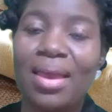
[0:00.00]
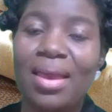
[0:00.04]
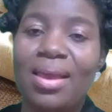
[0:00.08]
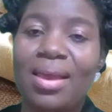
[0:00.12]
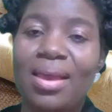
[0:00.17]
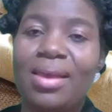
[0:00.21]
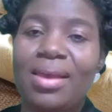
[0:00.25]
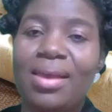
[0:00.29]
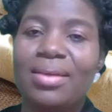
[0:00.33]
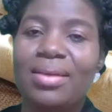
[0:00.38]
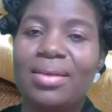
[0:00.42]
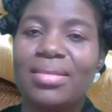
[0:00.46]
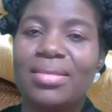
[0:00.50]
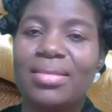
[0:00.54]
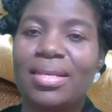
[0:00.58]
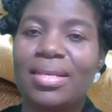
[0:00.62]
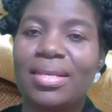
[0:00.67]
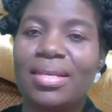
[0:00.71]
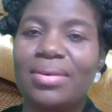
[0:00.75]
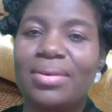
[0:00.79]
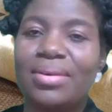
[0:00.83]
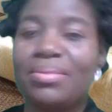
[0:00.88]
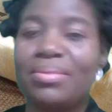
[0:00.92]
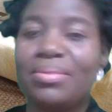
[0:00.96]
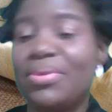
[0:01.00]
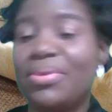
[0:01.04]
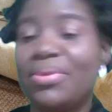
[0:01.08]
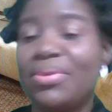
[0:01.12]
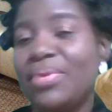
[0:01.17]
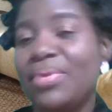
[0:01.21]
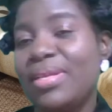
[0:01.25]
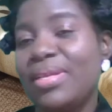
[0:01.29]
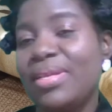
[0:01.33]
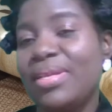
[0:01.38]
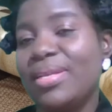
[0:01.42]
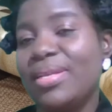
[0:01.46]
Until I come your way the
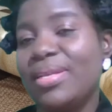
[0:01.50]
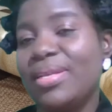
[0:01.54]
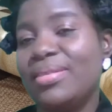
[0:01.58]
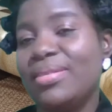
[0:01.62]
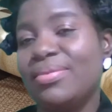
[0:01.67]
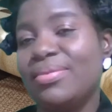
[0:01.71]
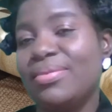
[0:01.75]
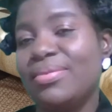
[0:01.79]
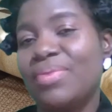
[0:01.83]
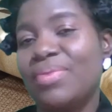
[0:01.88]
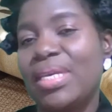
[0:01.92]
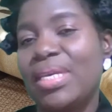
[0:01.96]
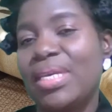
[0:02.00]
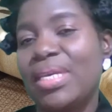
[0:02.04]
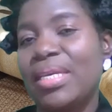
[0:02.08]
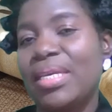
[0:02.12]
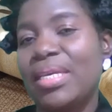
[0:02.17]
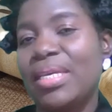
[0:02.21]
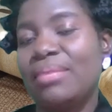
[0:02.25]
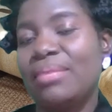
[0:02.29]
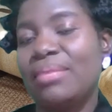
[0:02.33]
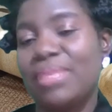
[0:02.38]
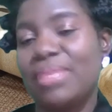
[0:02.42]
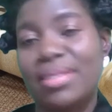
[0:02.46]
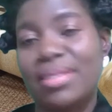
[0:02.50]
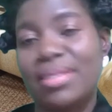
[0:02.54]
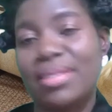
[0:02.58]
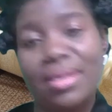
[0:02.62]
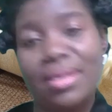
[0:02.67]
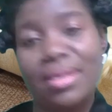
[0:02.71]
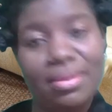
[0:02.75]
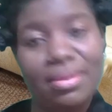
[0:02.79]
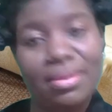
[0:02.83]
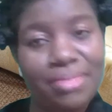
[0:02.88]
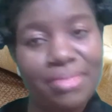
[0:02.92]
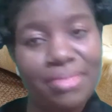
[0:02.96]
next week, be safe,
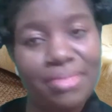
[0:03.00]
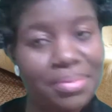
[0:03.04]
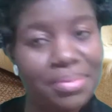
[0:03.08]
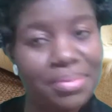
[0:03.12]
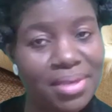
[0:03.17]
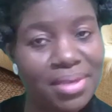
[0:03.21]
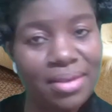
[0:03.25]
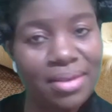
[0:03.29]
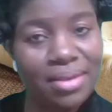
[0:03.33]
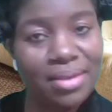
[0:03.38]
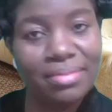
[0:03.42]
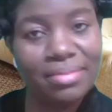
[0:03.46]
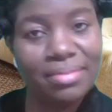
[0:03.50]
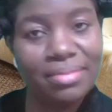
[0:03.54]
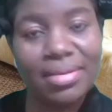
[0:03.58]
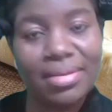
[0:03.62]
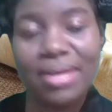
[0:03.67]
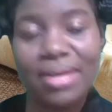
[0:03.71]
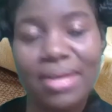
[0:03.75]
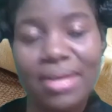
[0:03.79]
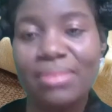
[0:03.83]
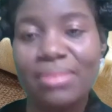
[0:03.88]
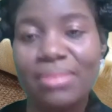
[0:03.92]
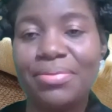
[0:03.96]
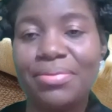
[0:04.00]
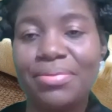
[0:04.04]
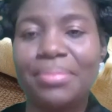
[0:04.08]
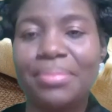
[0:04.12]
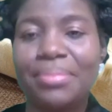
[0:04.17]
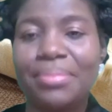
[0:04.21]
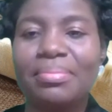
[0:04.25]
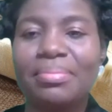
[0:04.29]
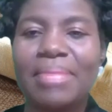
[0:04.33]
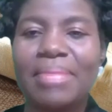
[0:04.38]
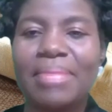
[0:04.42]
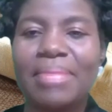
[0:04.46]
keep safe. I love you. Bye.